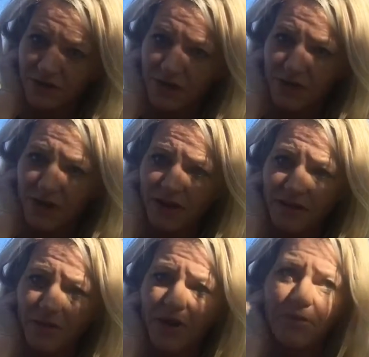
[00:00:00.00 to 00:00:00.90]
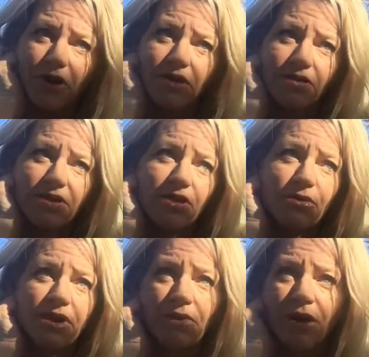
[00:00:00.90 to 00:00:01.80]
They want a partner. They don't
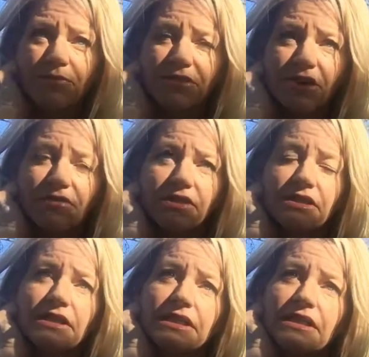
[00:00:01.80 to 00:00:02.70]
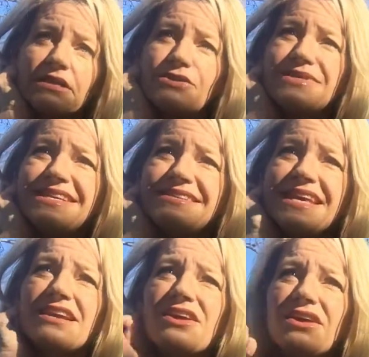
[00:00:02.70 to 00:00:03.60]
want a problem solver. So instead of
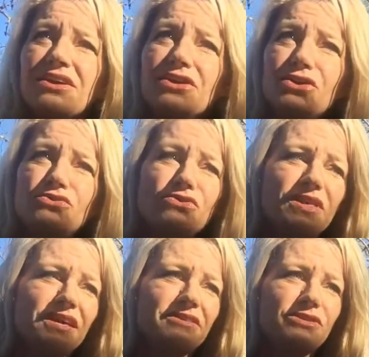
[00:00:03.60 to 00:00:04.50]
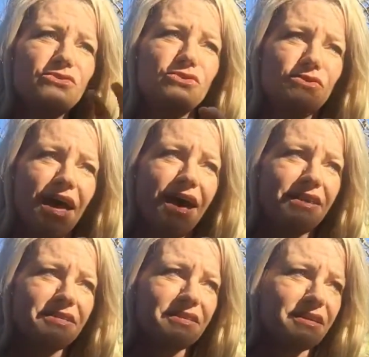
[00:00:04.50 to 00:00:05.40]
saying, you do this, you do
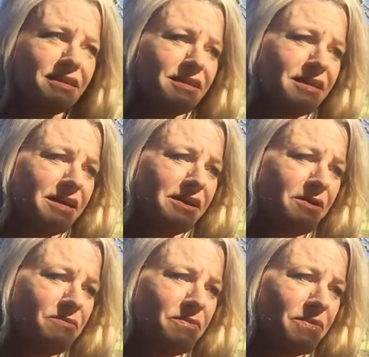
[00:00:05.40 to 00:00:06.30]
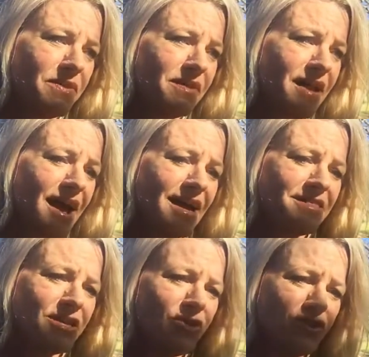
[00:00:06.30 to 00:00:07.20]
that, I
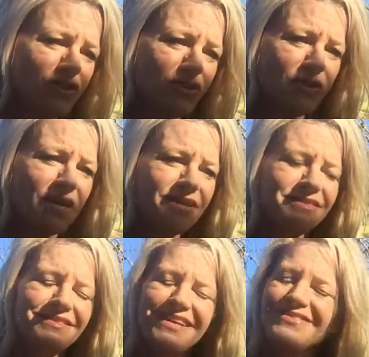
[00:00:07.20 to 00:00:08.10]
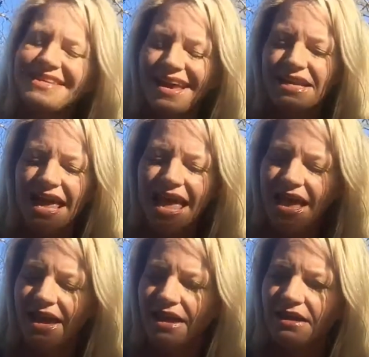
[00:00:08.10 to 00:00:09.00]
think you should do this, instead of saying,
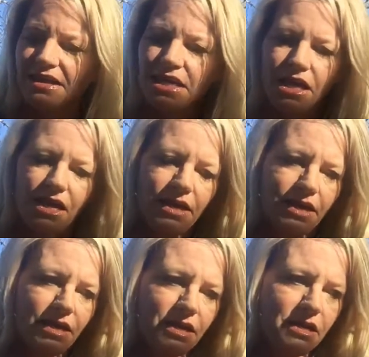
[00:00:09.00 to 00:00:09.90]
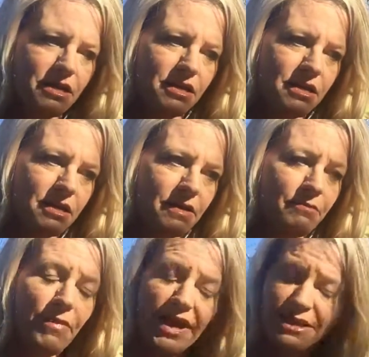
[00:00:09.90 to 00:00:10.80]
hey, in
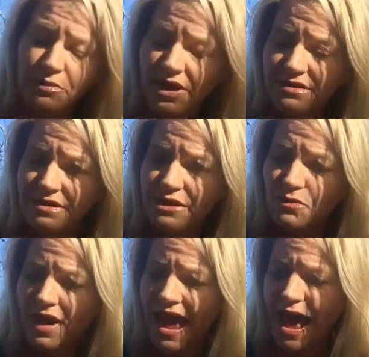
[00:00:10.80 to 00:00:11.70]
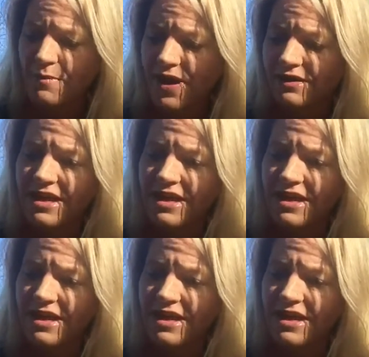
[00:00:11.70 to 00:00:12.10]
my experience, this is what happened.